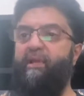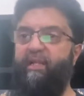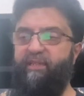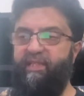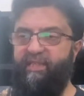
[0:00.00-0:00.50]

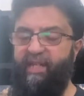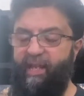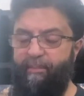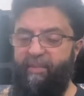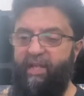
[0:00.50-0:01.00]
needing
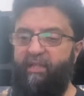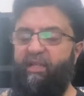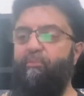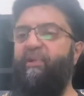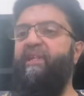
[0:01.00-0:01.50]
him
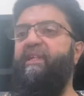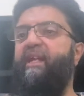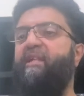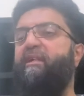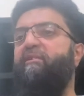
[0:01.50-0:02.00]
completely,
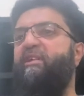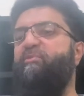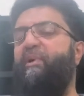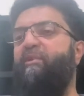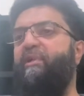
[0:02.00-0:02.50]
and Allah
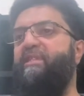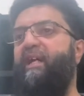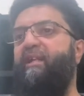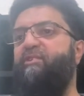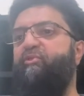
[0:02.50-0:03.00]
subhanahu wa
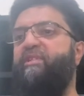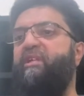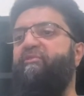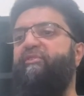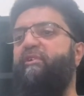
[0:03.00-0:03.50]
ta'ala is rich
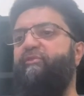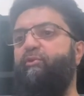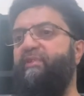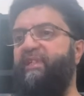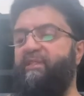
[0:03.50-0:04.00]
and free of all
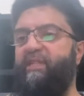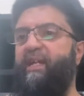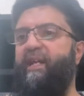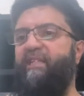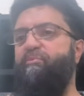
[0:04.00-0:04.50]
needs,
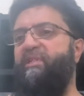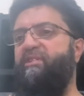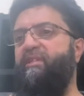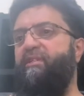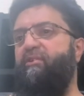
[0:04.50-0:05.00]
as
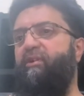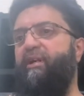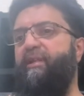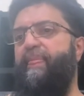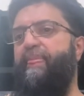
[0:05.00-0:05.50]
mentioned in the Quran.